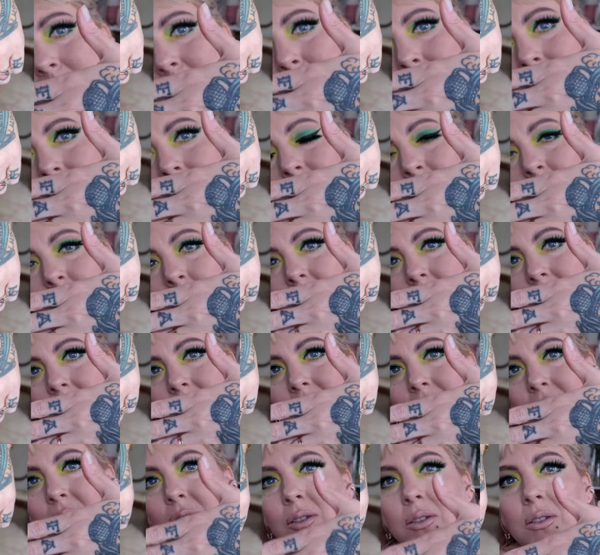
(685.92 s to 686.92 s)
one of my favorite
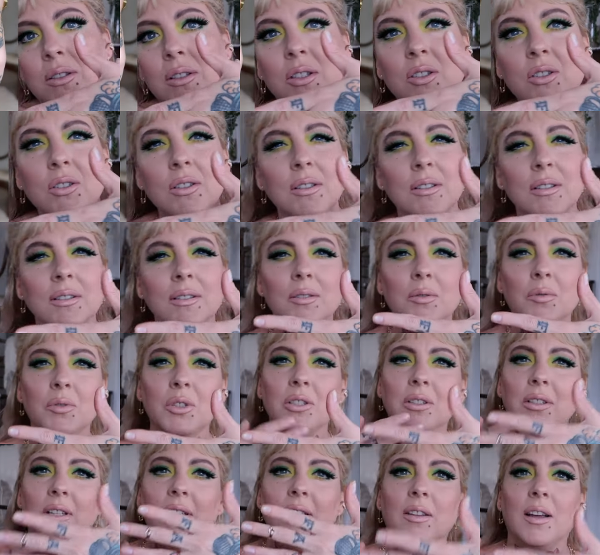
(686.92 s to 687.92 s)
tattoos. It just is
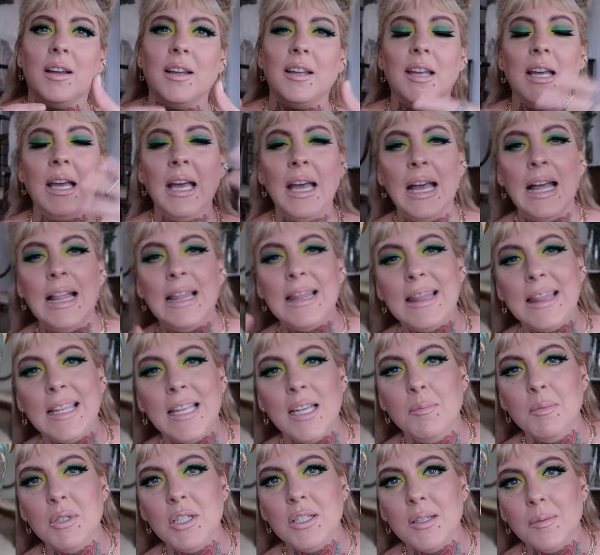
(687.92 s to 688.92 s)
really like
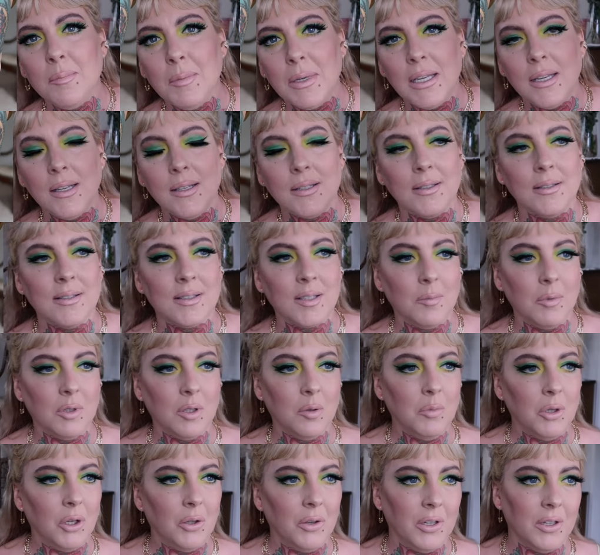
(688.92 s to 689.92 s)
themed to me since I'm in
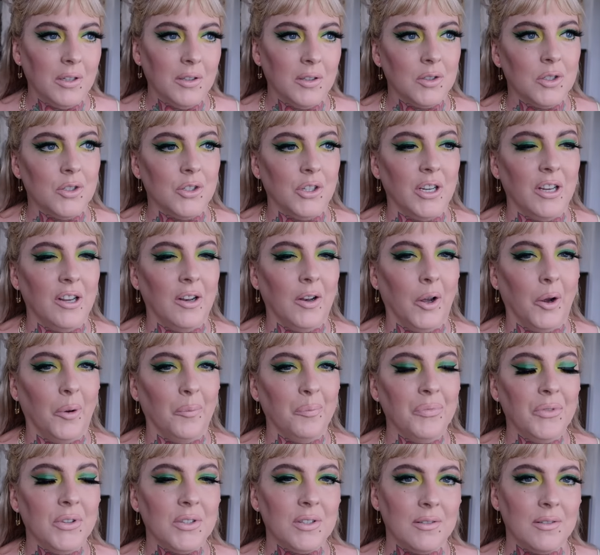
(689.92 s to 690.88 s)
the beauty industry, you know,